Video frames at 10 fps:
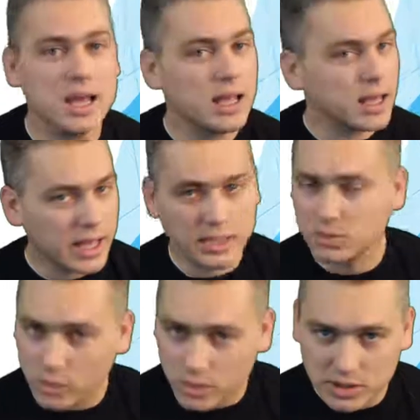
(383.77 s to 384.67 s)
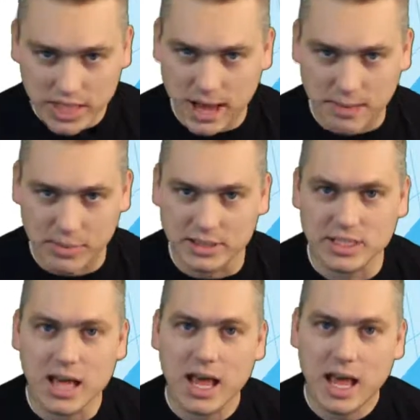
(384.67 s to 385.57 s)
in case the worst happens
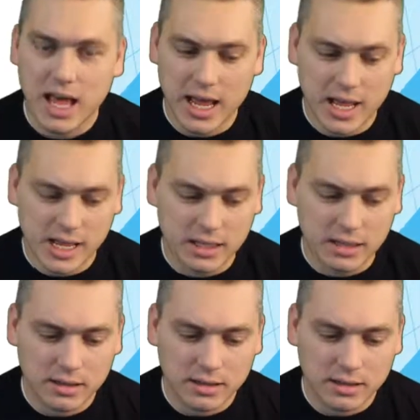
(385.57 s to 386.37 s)
and